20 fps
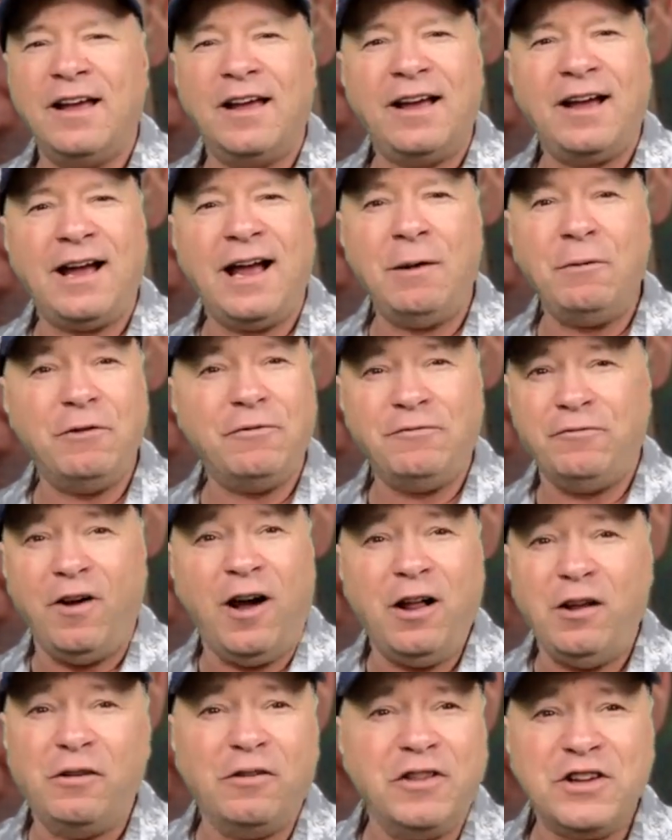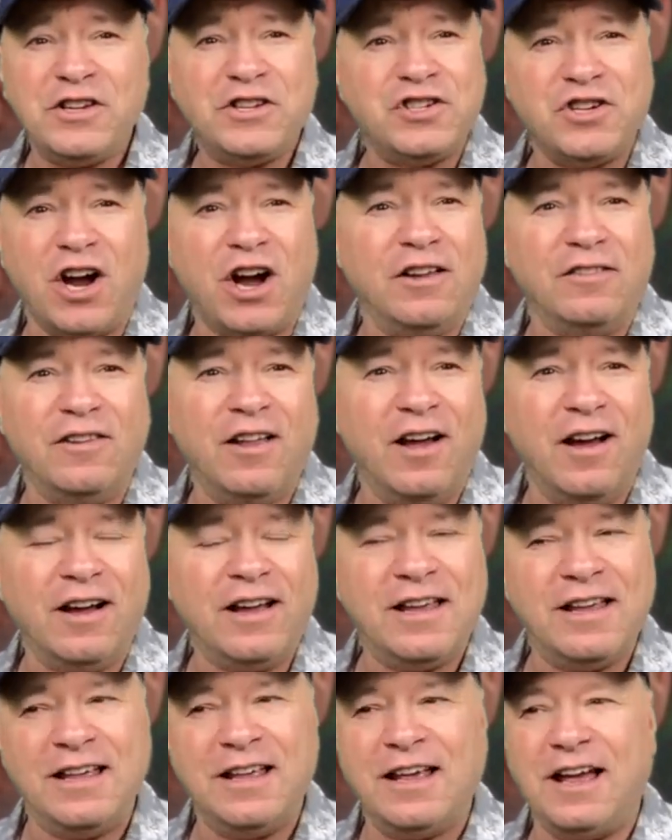I would follow this John
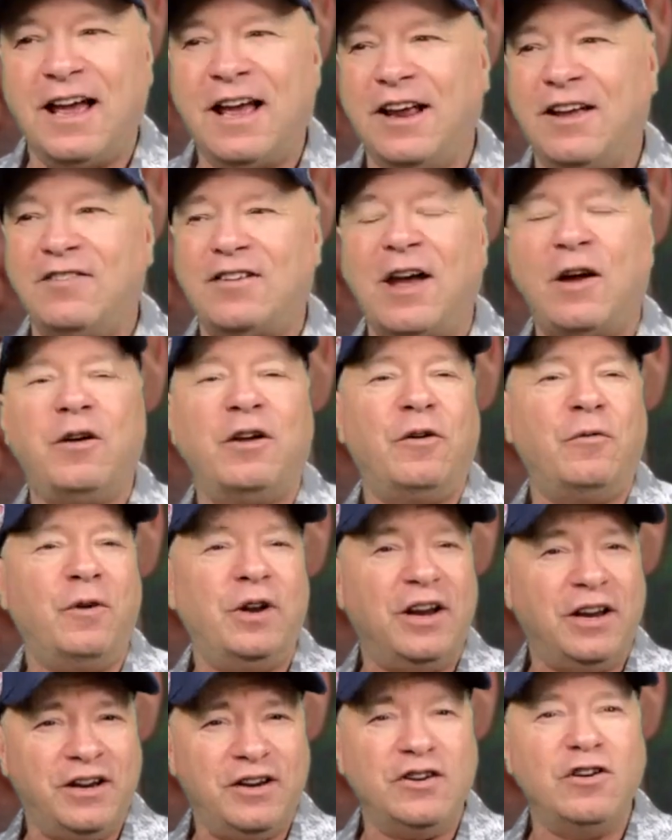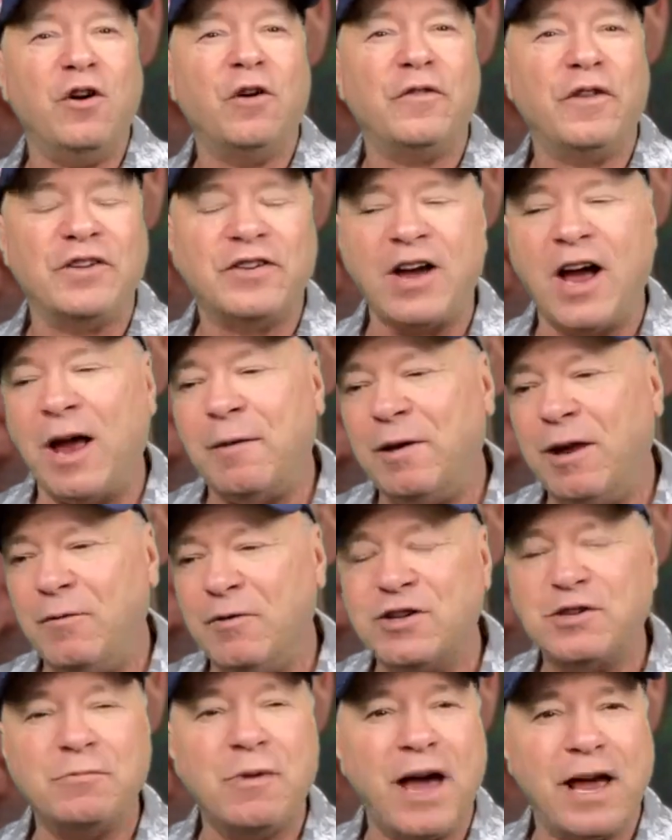Locke, because I we didn't know at the time he
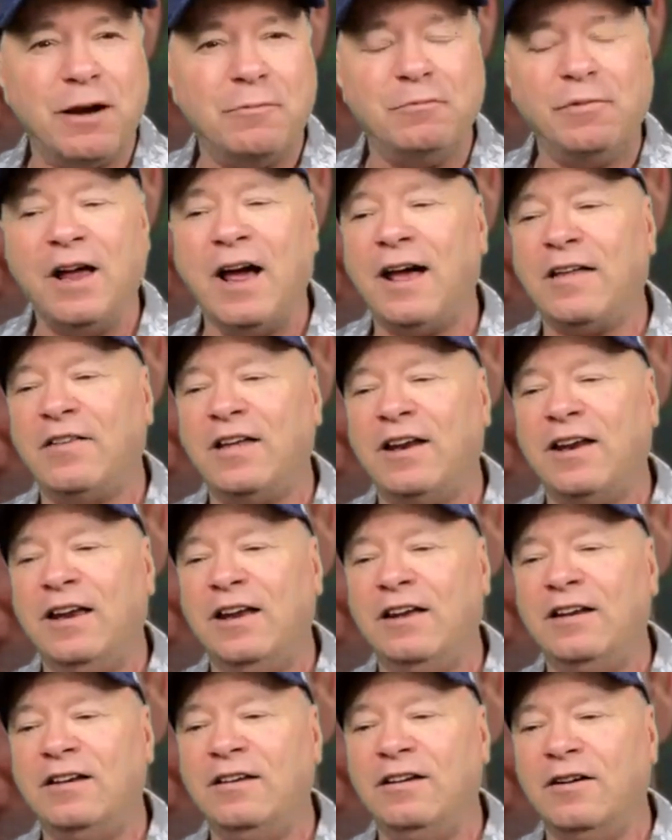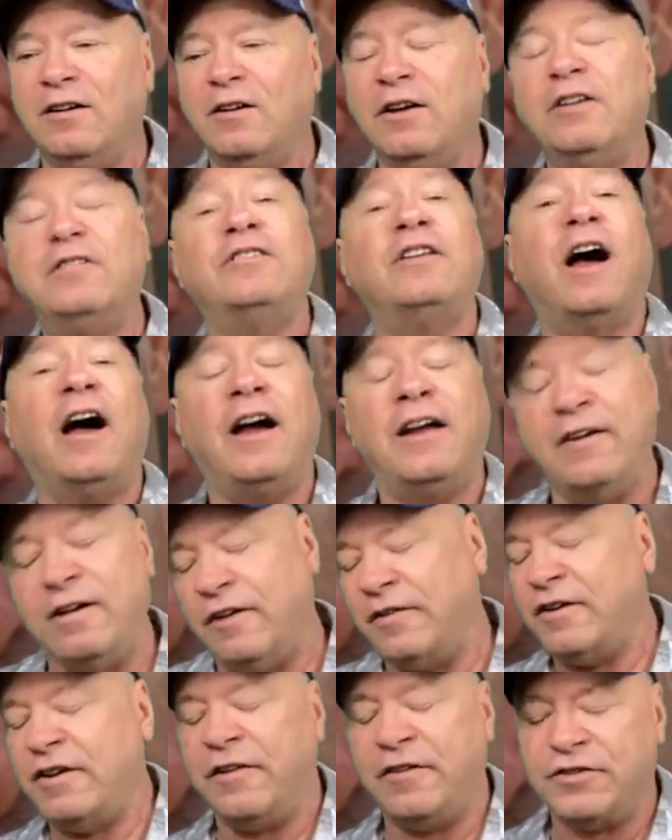was Man in Black, that he had, you know, he'd died and
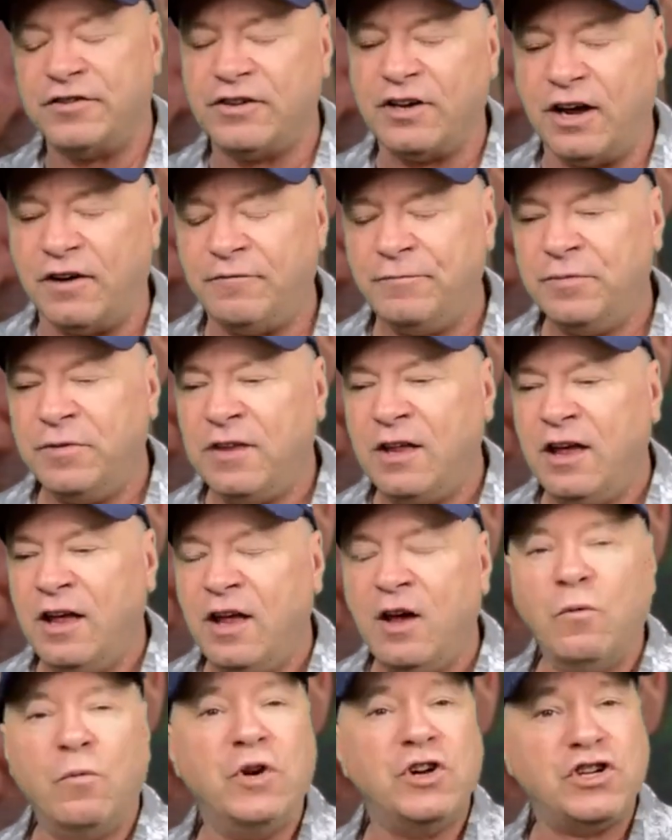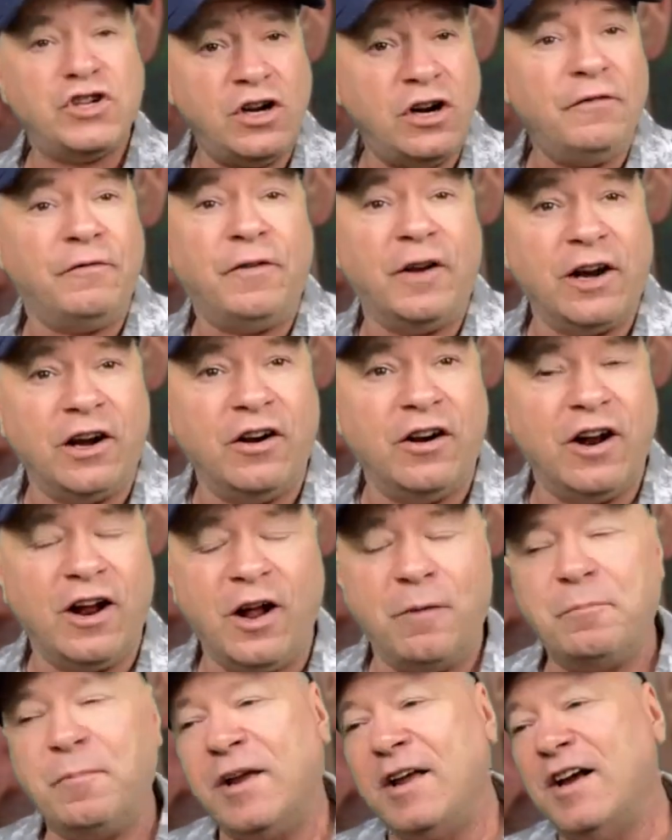all that other stuff. We should have figured it
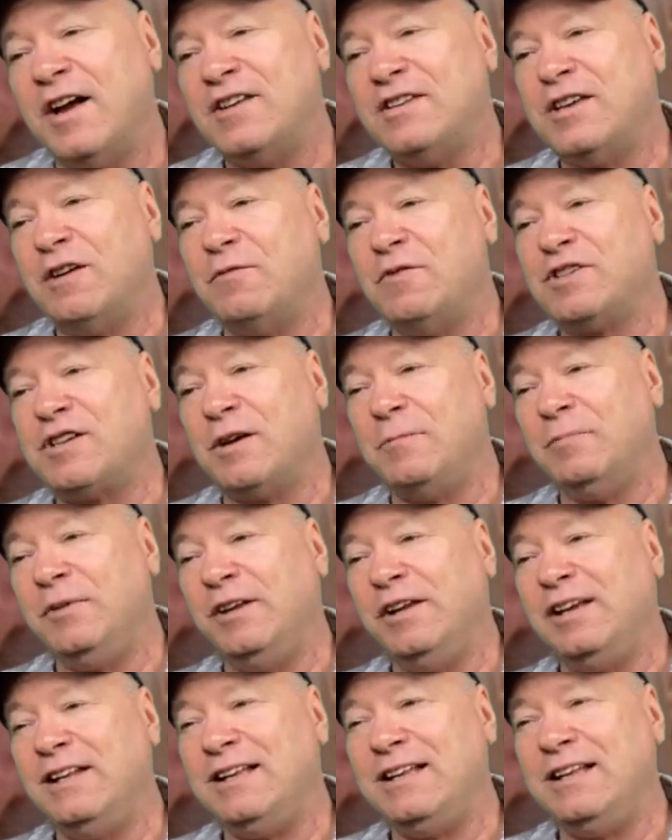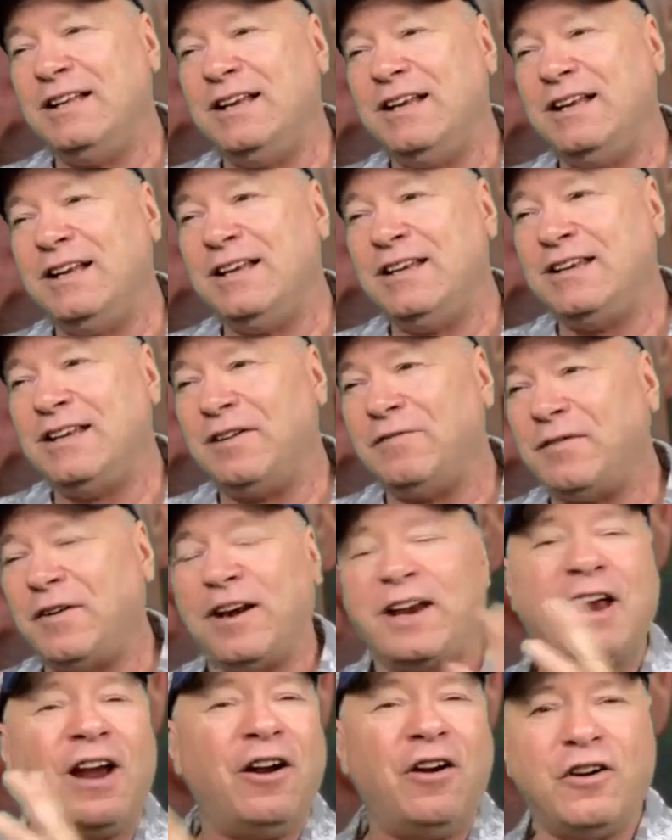out, because it was complete
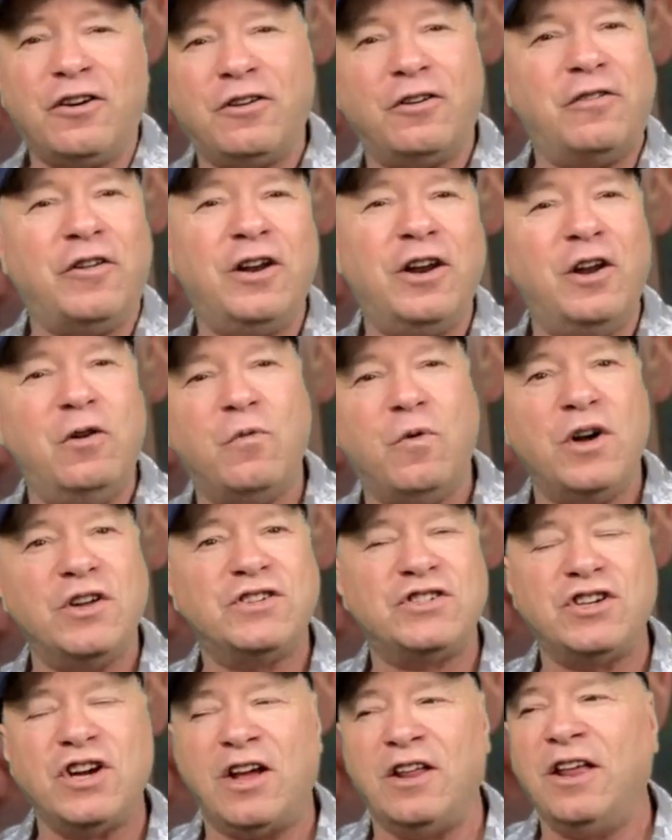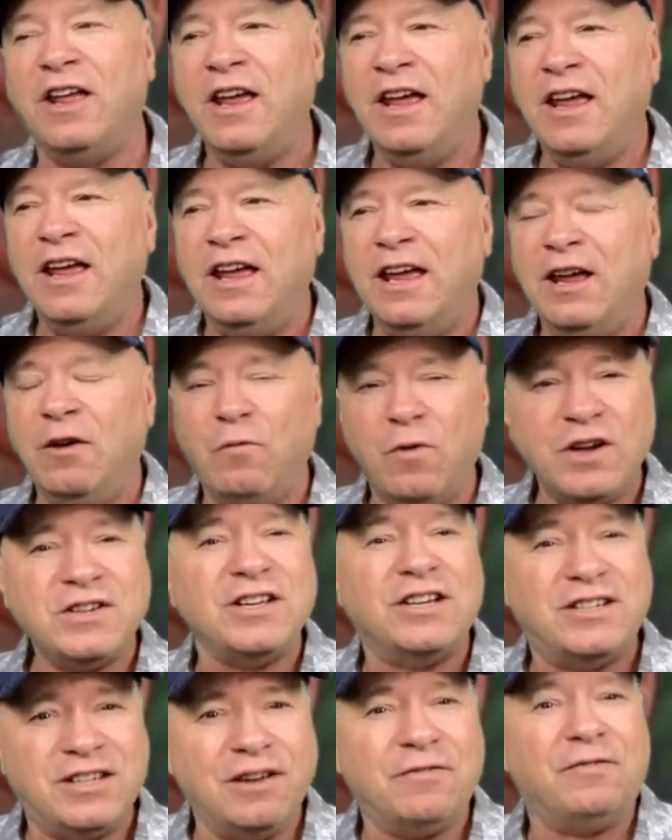different character than he was John. He was
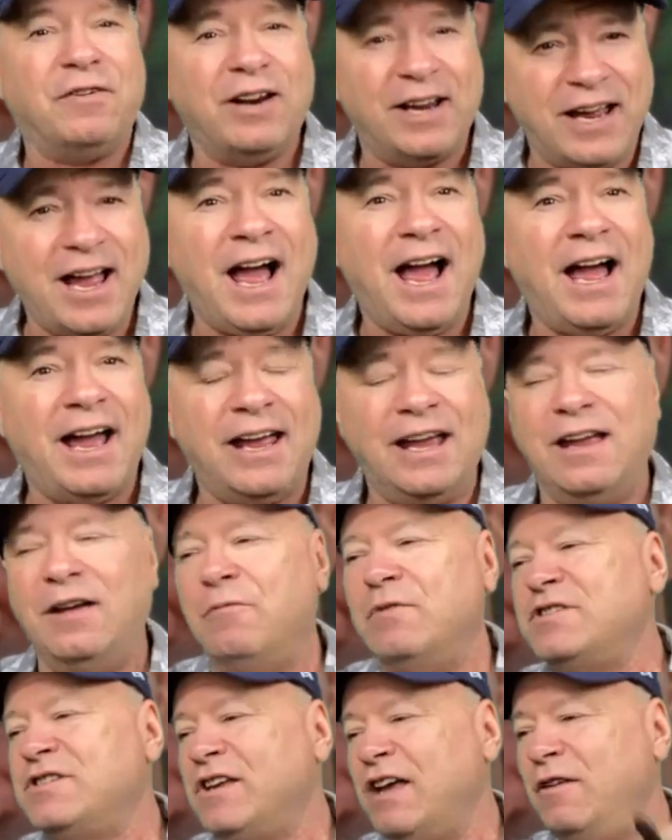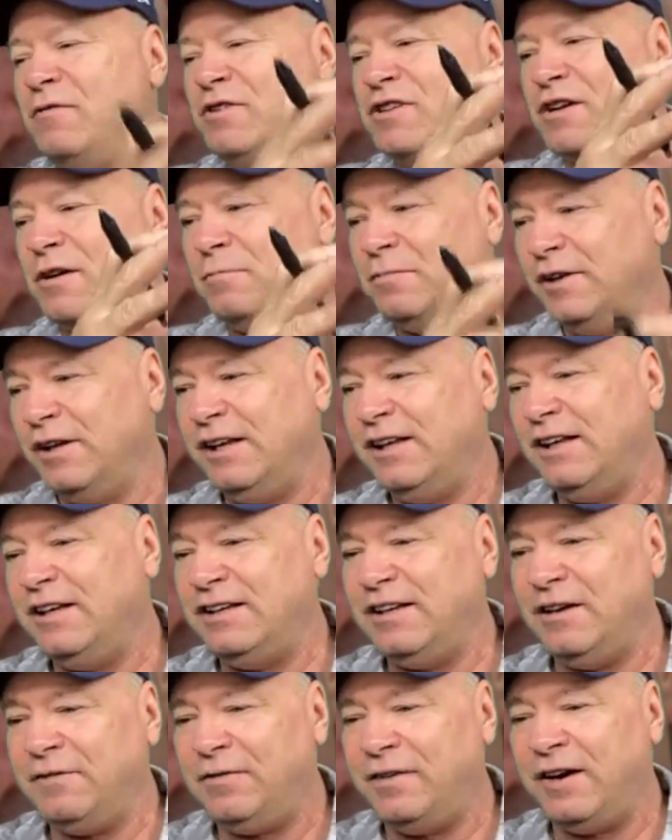a different guy. He was he was completely
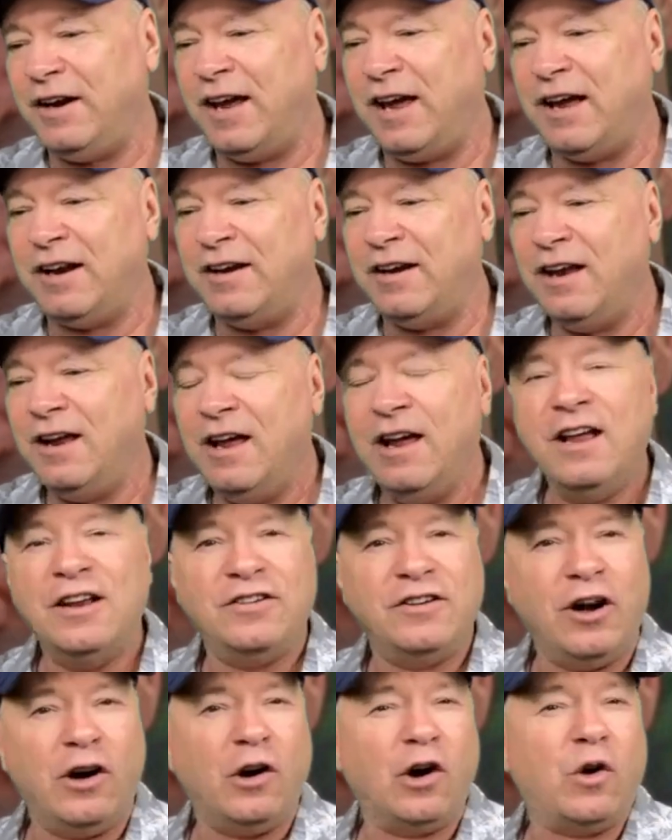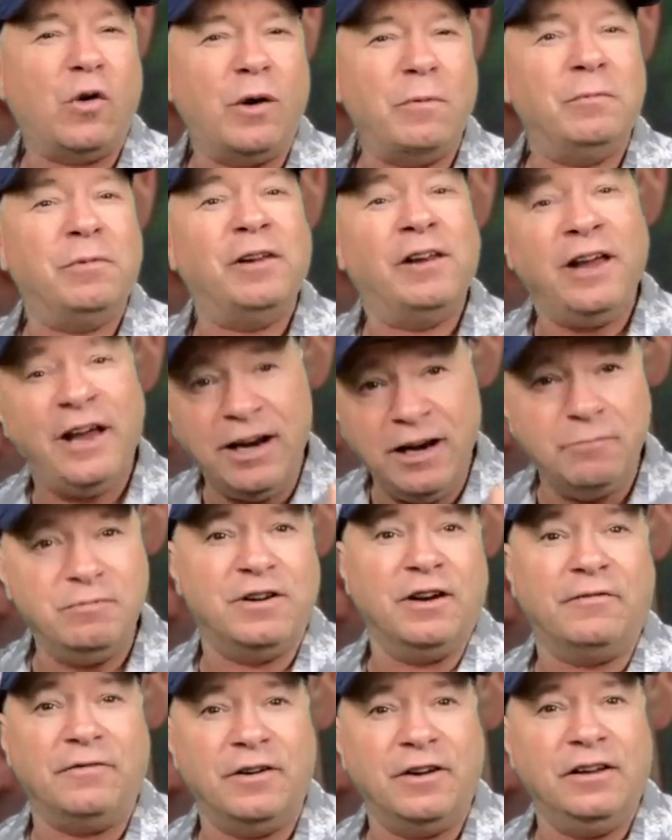different, and Terry O'Quinn played him
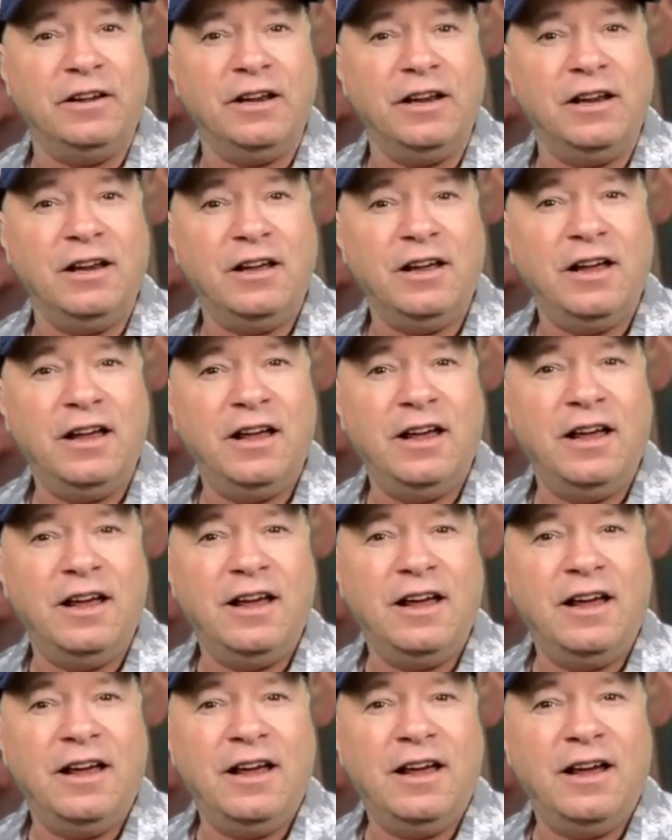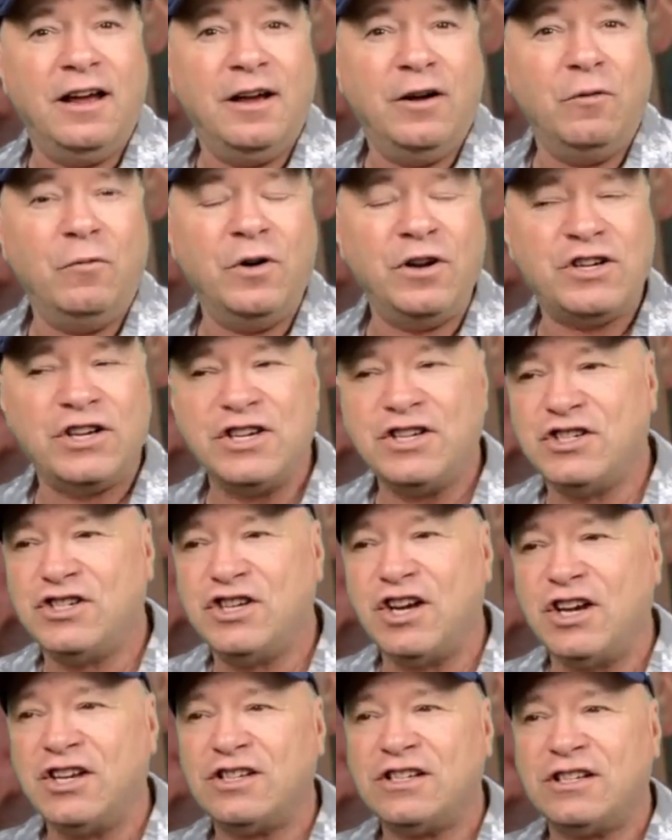differently, which is
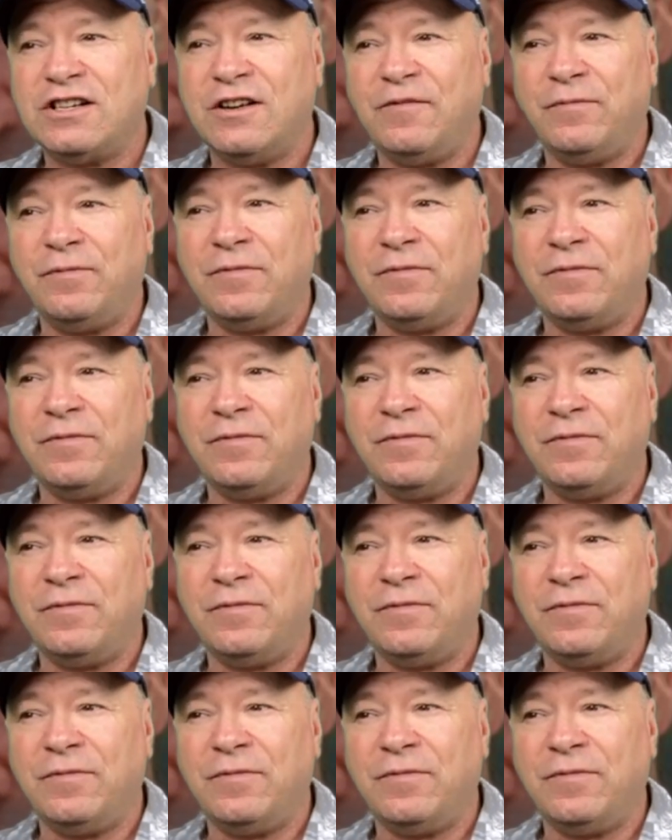just